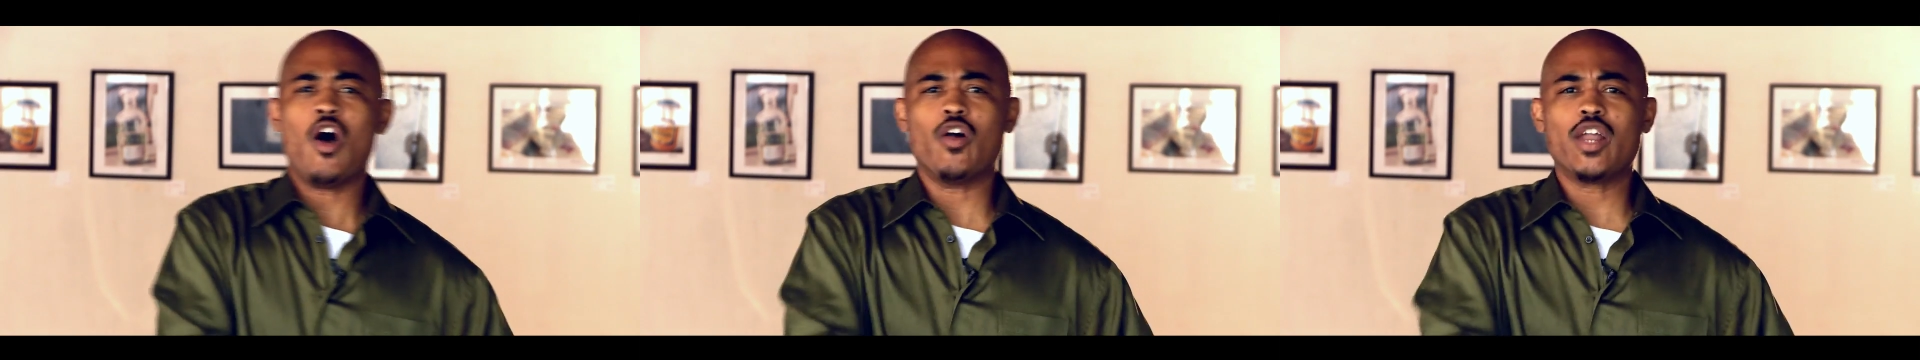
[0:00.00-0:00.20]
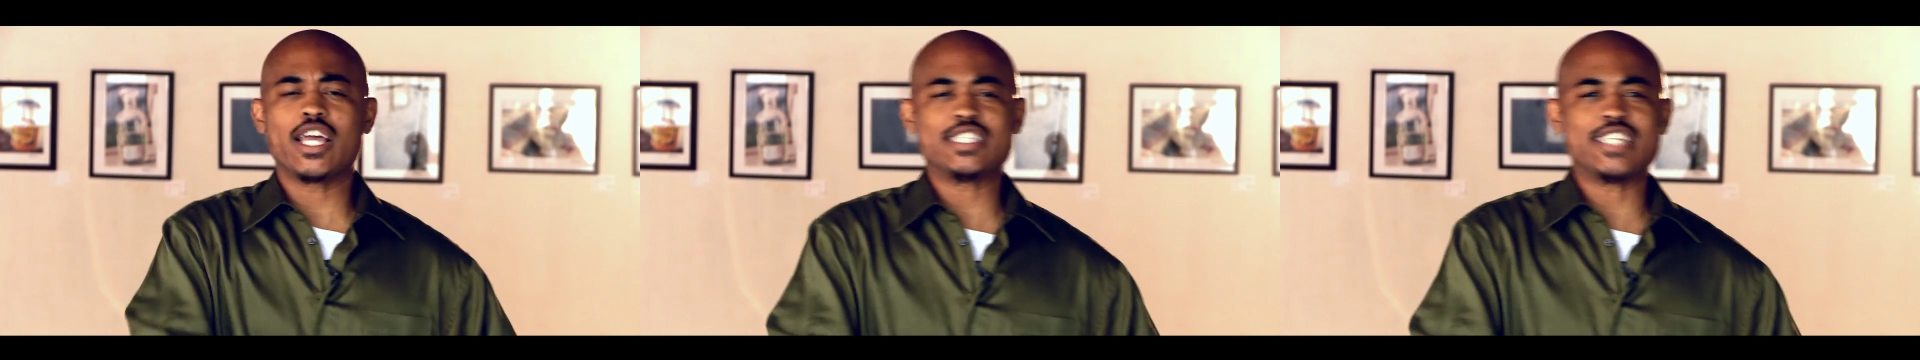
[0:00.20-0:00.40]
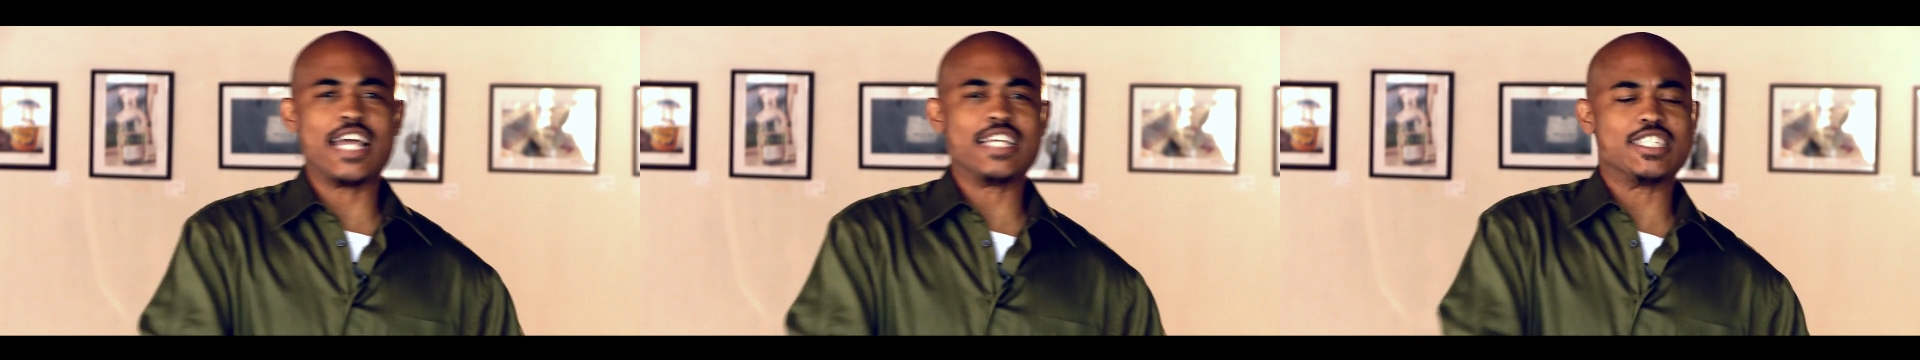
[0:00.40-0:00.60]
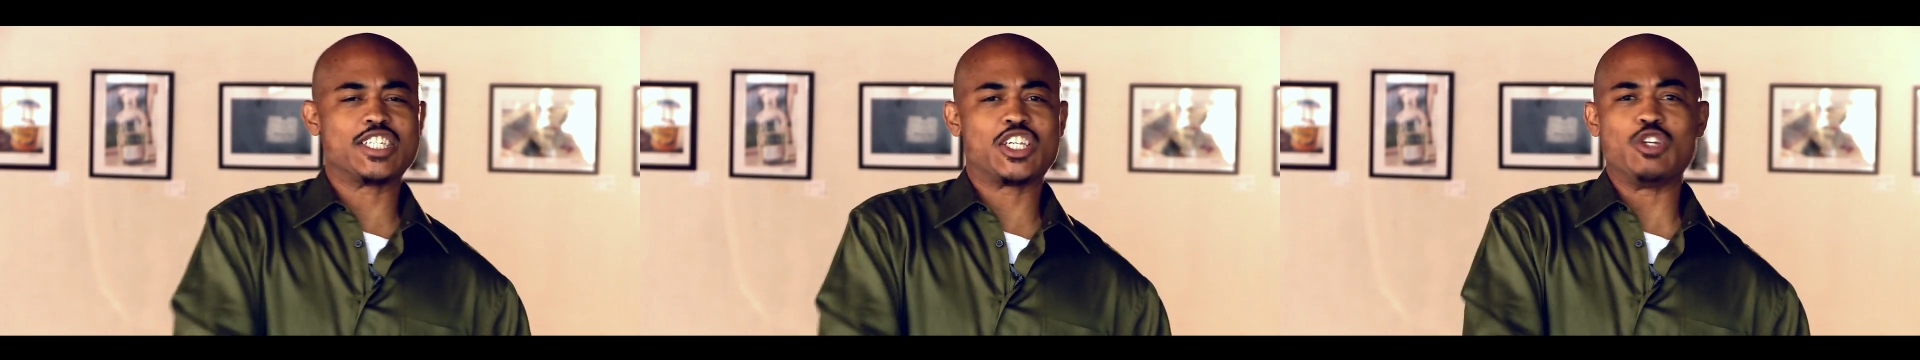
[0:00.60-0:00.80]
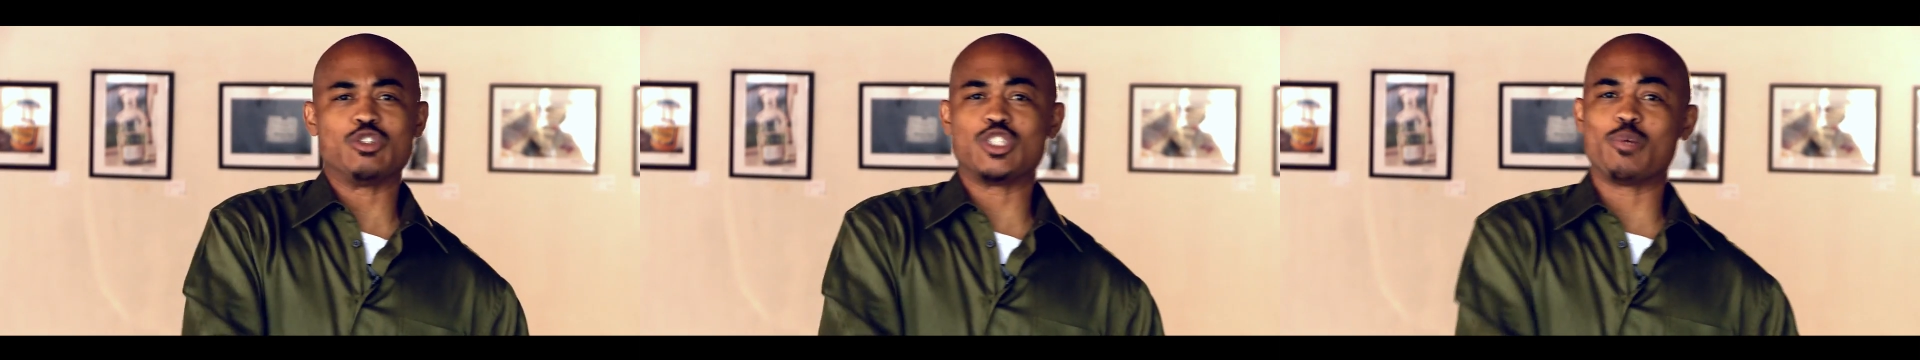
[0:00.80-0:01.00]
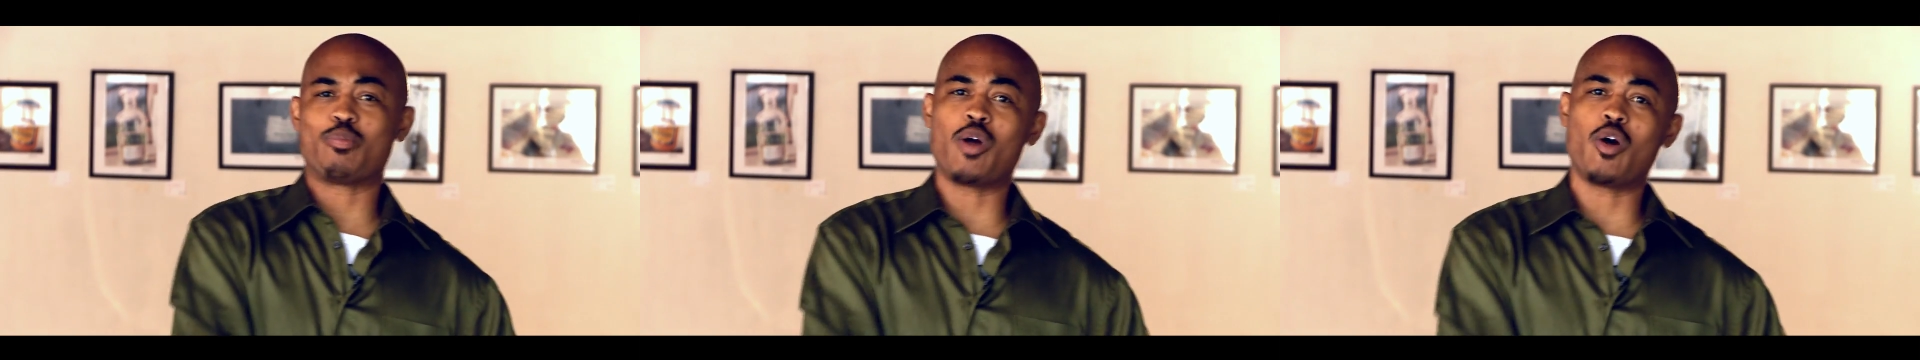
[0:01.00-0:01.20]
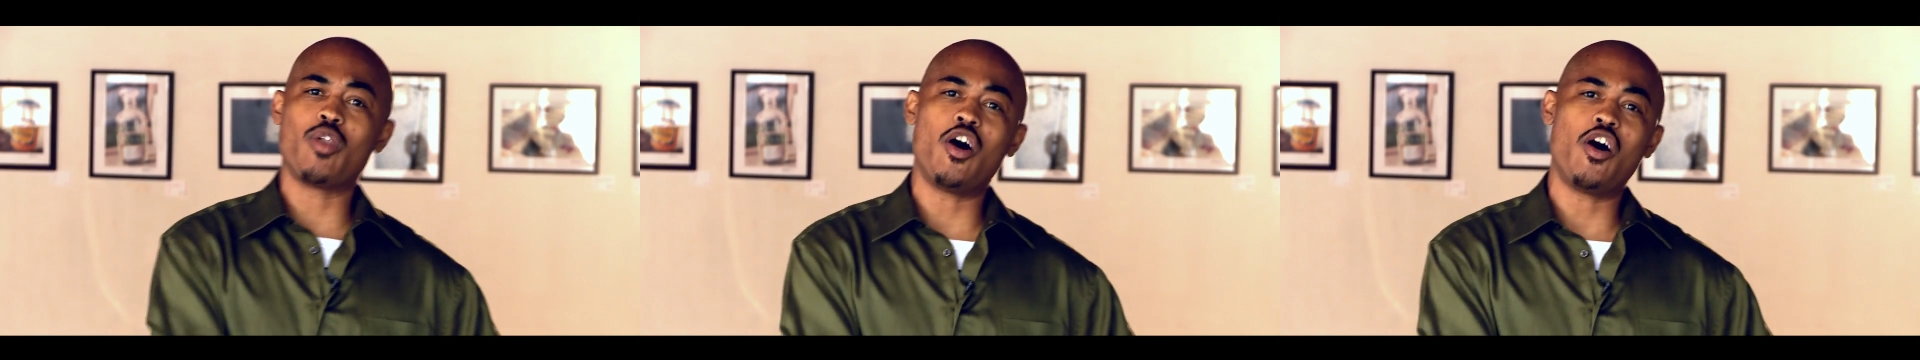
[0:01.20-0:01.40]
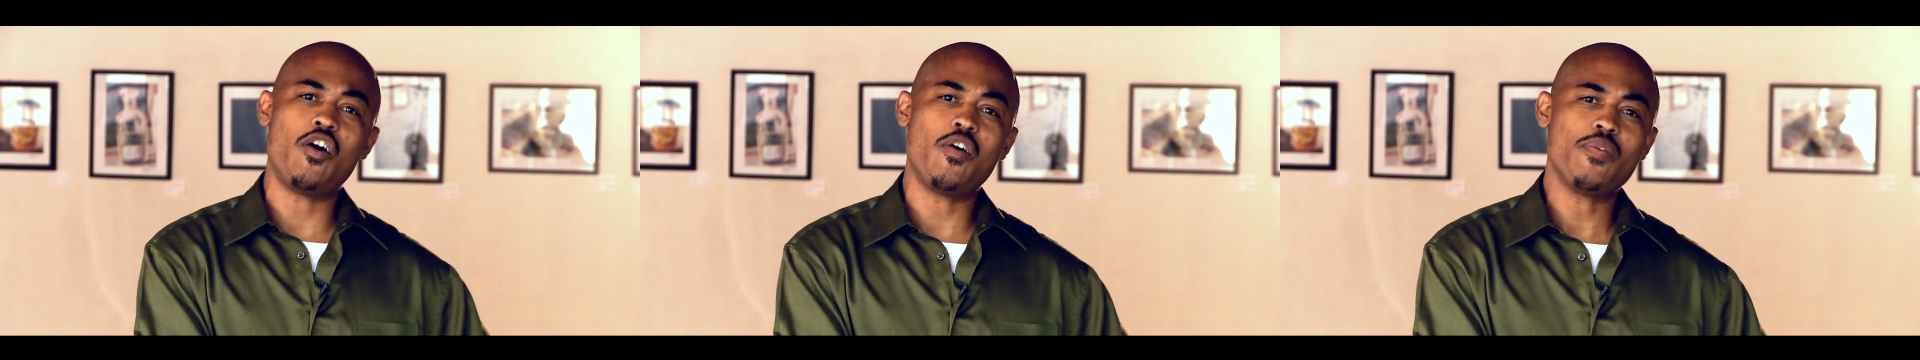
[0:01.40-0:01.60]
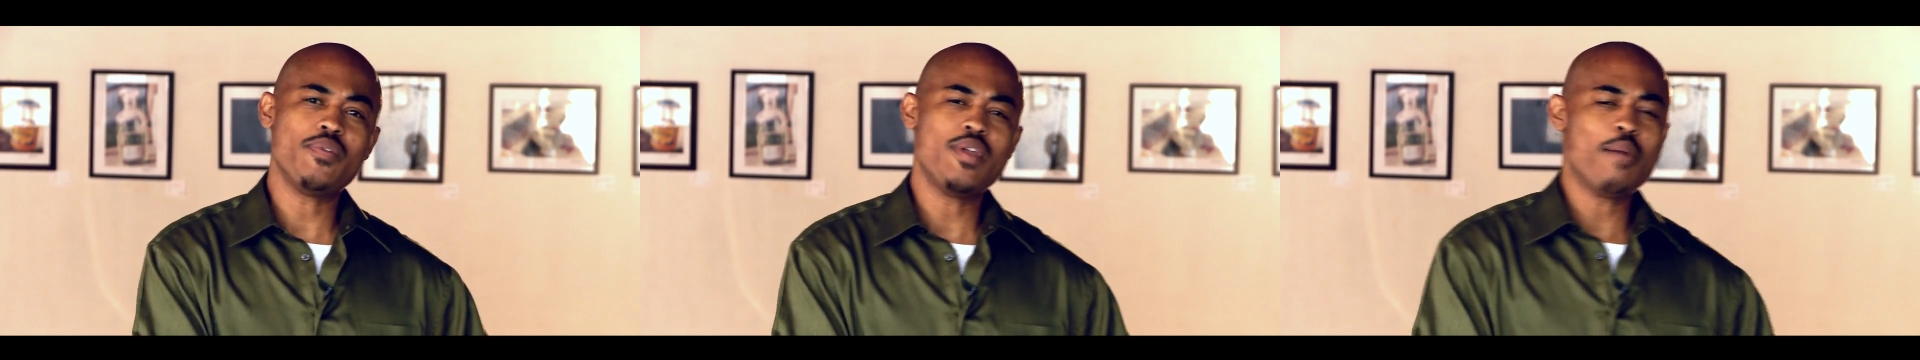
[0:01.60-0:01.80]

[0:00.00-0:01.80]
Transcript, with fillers: only contains excuses to prolong,